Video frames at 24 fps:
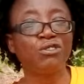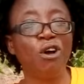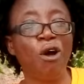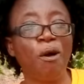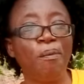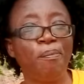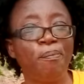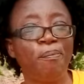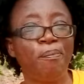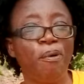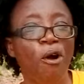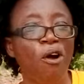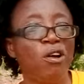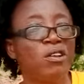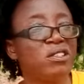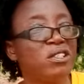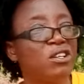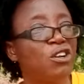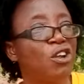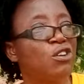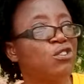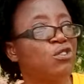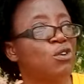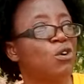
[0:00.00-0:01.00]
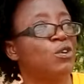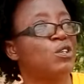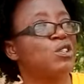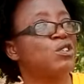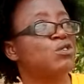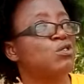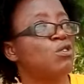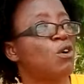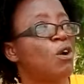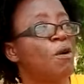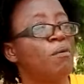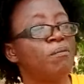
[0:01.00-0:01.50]
so poisonous, or
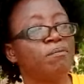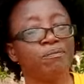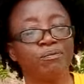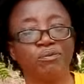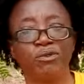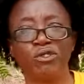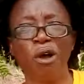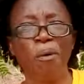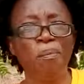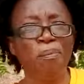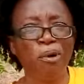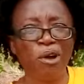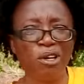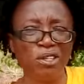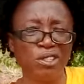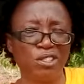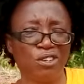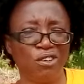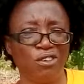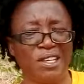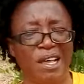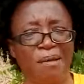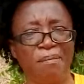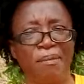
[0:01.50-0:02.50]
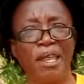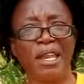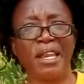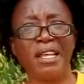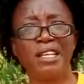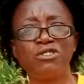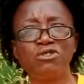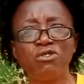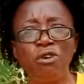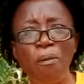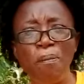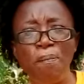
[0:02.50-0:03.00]
it's so not poisonous.
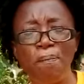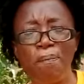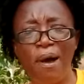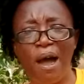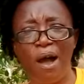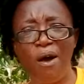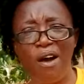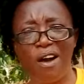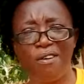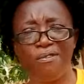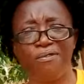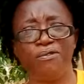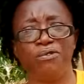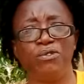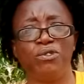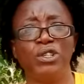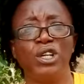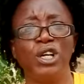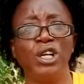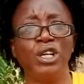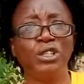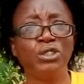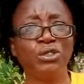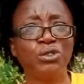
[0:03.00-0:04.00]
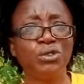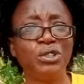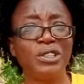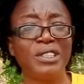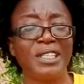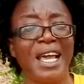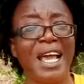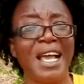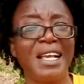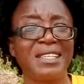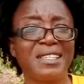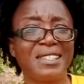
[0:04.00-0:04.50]
It's so powerful to
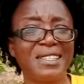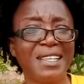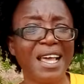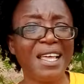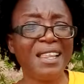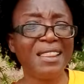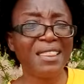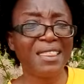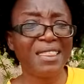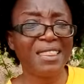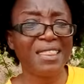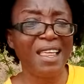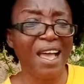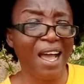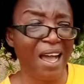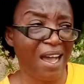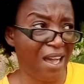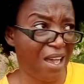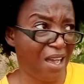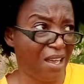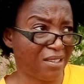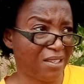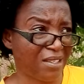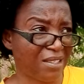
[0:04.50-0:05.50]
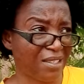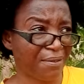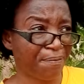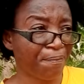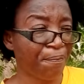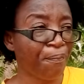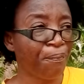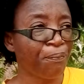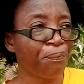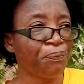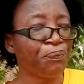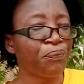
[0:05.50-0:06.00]
the extent that
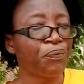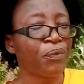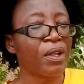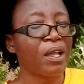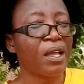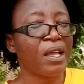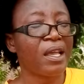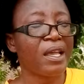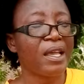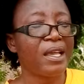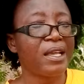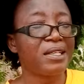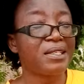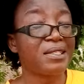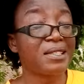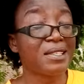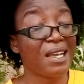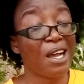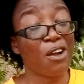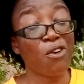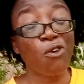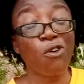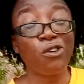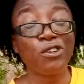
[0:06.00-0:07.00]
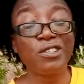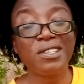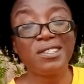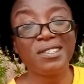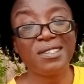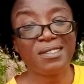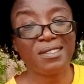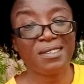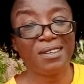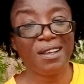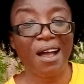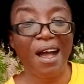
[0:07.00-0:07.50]
it can
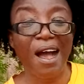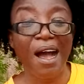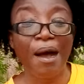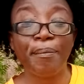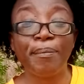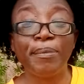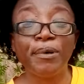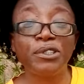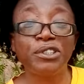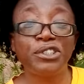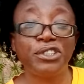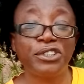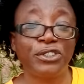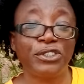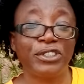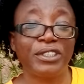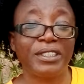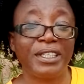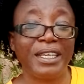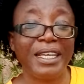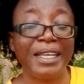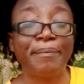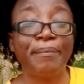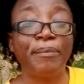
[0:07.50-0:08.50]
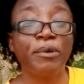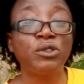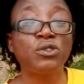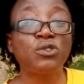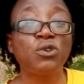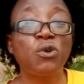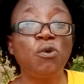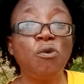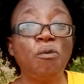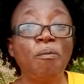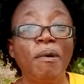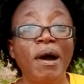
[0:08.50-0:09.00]
cause abortion in both
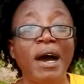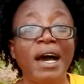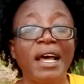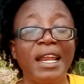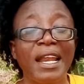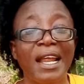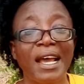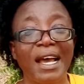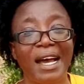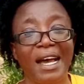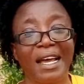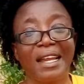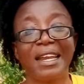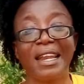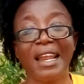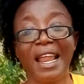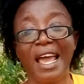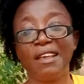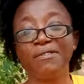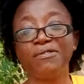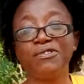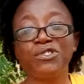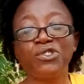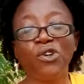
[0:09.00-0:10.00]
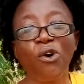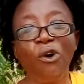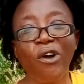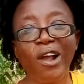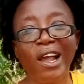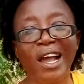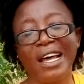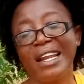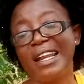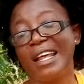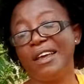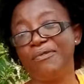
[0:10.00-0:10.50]
human and livestock
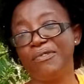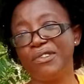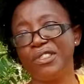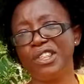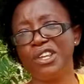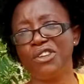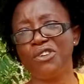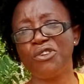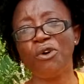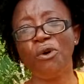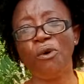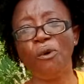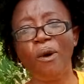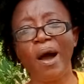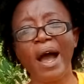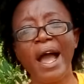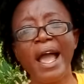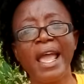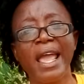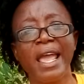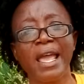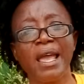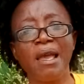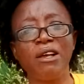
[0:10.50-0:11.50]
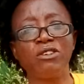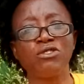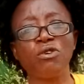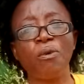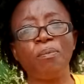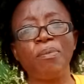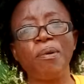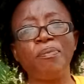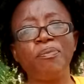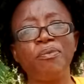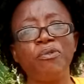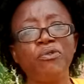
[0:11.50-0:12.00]
and everything. You know why?
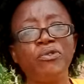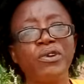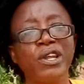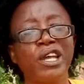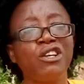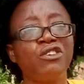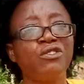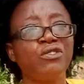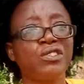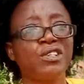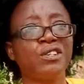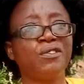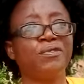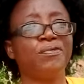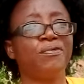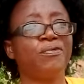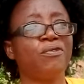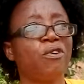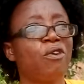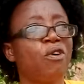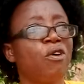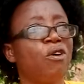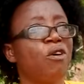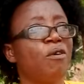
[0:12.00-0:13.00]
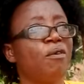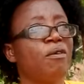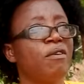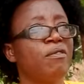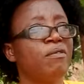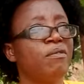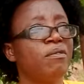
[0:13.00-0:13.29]
So people, they use it for